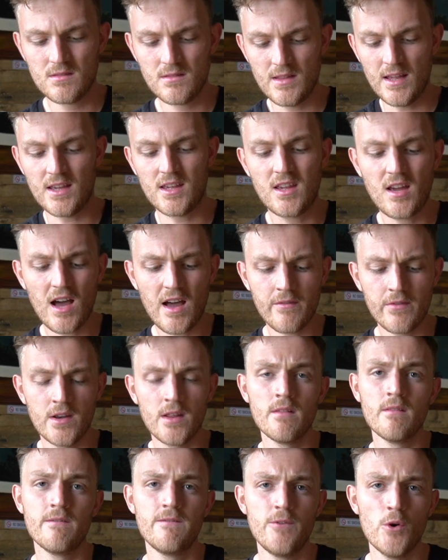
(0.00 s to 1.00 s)
They're covered
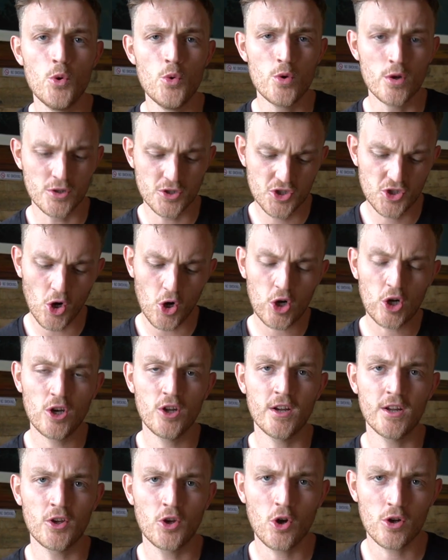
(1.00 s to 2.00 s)
in food and
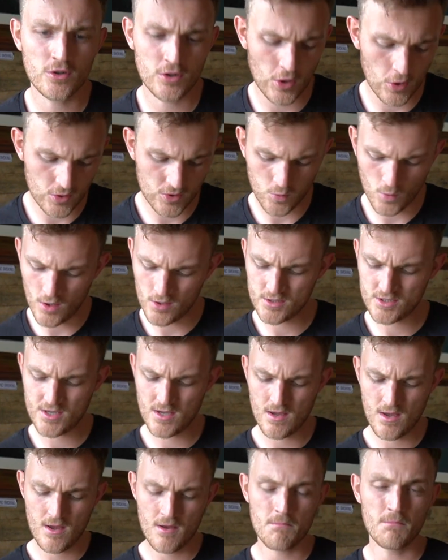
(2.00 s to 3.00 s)
chocolate and God knows
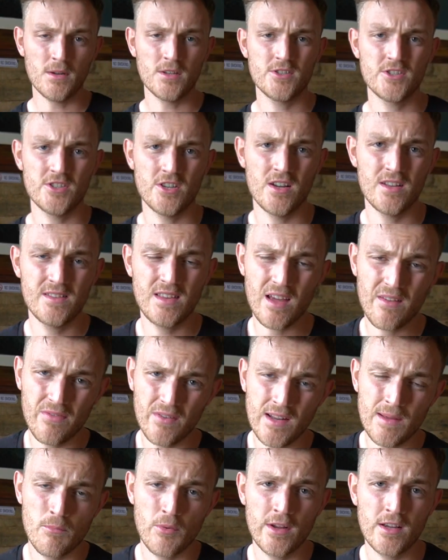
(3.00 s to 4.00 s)
what, but
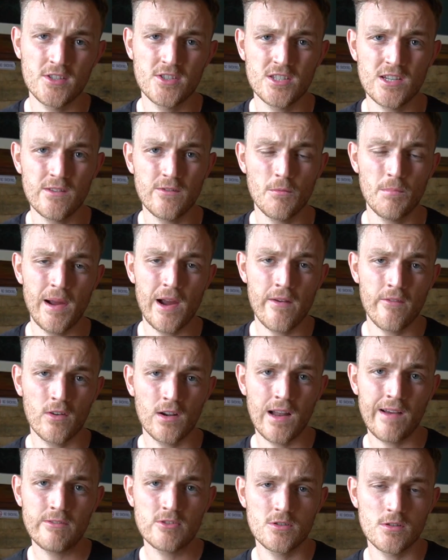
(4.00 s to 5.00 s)
definitely bring yourself a pair of
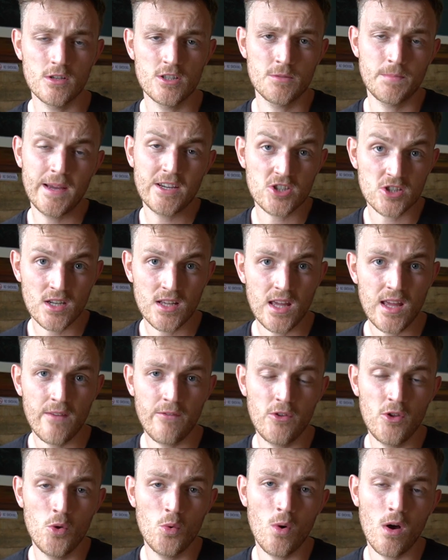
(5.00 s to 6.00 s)
gloves, especially
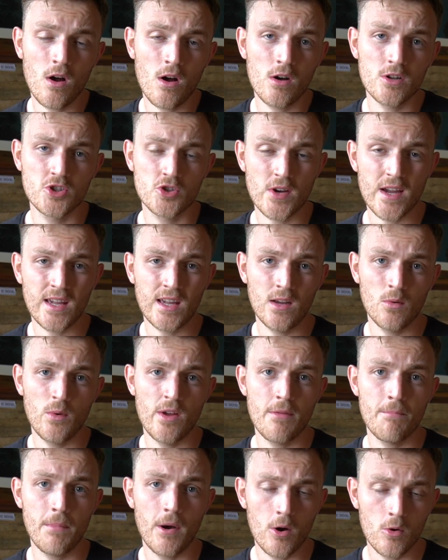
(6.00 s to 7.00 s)
if you are trekking
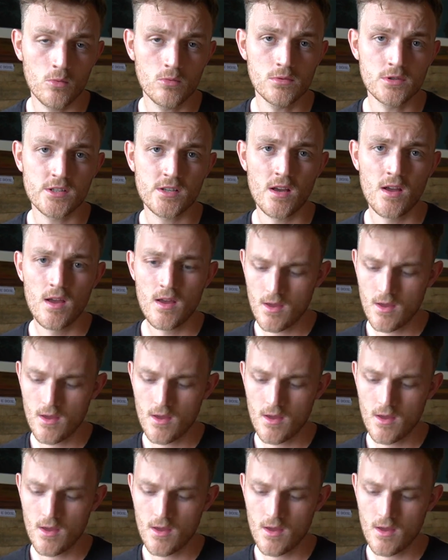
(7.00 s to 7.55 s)
with poles,